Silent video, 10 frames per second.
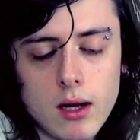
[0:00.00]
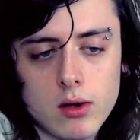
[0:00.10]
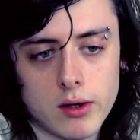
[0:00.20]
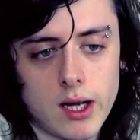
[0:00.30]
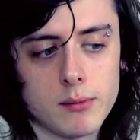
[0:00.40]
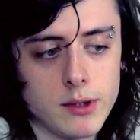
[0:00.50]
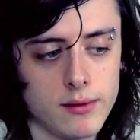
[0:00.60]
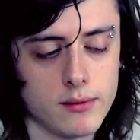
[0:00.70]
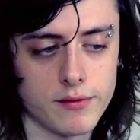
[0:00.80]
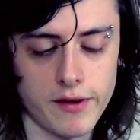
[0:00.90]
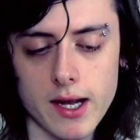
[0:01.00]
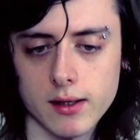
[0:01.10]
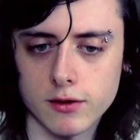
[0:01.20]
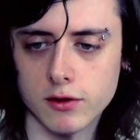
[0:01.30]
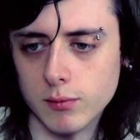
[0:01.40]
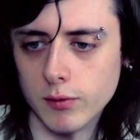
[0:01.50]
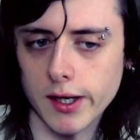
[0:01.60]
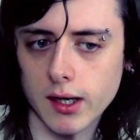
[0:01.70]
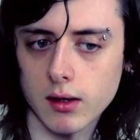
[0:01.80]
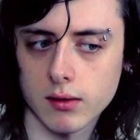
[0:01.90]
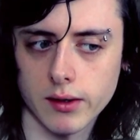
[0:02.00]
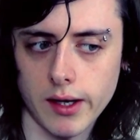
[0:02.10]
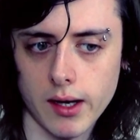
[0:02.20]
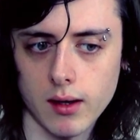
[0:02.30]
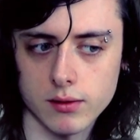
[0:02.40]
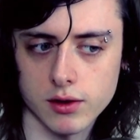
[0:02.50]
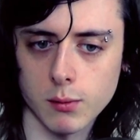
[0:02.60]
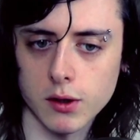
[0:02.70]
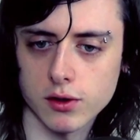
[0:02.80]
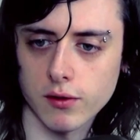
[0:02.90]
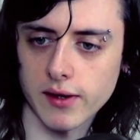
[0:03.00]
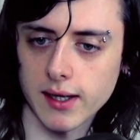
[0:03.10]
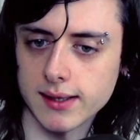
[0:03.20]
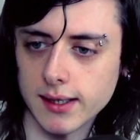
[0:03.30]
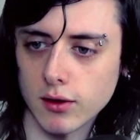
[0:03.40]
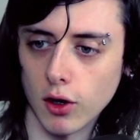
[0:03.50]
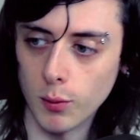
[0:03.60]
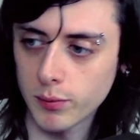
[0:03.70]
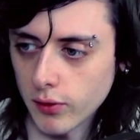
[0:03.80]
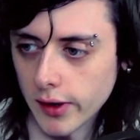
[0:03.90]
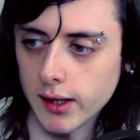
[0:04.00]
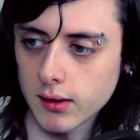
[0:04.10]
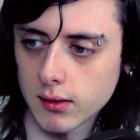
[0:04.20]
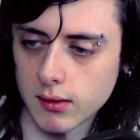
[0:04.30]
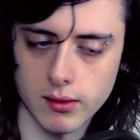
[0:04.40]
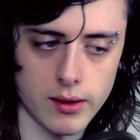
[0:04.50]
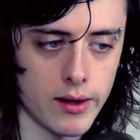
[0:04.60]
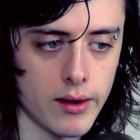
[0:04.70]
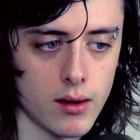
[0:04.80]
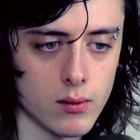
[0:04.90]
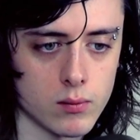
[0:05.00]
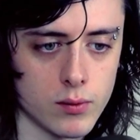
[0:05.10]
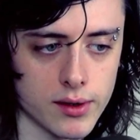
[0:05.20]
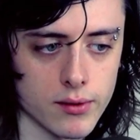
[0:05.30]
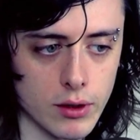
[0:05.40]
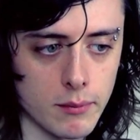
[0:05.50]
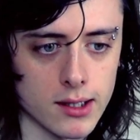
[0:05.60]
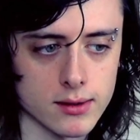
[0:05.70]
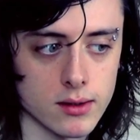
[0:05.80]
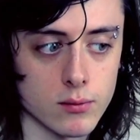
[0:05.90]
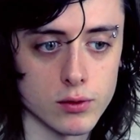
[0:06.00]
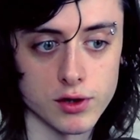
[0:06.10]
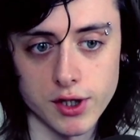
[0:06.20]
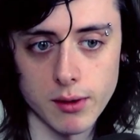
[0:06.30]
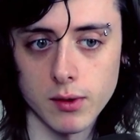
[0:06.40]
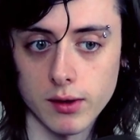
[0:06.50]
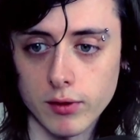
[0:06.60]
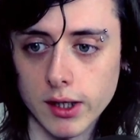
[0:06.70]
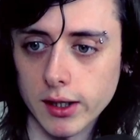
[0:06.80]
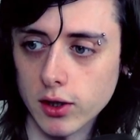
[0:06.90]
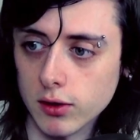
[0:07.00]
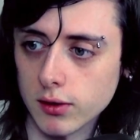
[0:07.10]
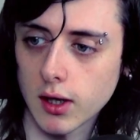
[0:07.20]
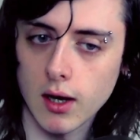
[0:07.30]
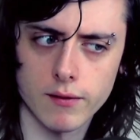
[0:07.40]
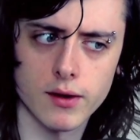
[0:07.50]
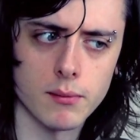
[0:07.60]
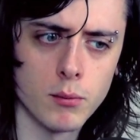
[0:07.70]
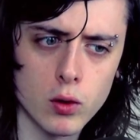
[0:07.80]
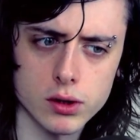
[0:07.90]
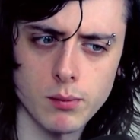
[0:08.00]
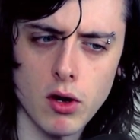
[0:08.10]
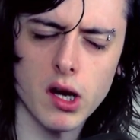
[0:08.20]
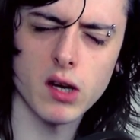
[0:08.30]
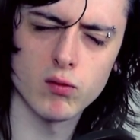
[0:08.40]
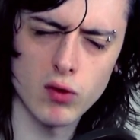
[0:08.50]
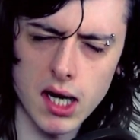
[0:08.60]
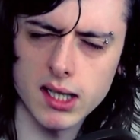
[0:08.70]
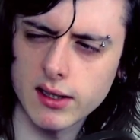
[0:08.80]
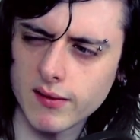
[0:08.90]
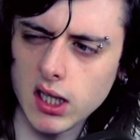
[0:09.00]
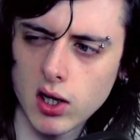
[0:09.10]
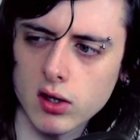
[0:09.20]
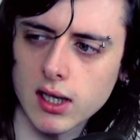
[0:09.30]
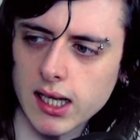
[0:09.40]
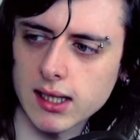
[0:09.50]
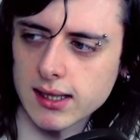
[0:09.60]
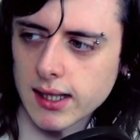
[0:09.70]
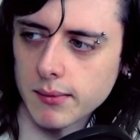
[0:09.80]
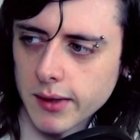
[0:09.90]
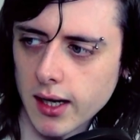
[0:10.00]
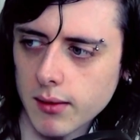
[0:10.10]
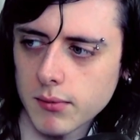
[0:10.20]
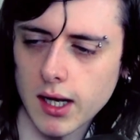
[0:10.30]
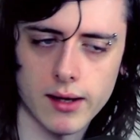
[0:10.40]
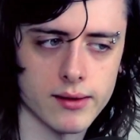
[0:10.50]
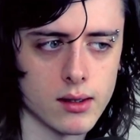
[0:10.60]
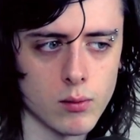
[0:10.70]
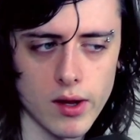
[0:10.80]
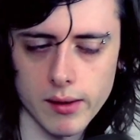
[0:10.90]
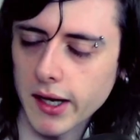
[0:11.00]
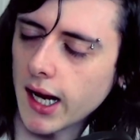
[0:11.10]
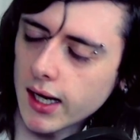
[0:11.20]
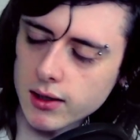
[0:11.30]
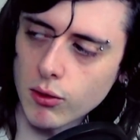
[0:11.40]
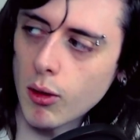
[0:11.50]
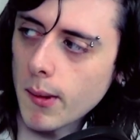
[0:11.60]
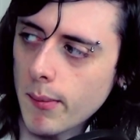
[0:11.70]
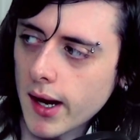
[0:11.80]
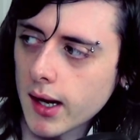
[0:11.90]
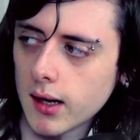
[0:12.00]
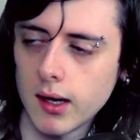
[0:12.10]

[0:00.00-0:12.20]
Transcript: I'll be fair to Tomb Raider. Some of the stuff that it did upgrade with the remaster was generally really good. For the most part, it relatively looked like the same game. I think the weather mechanics were a bit better.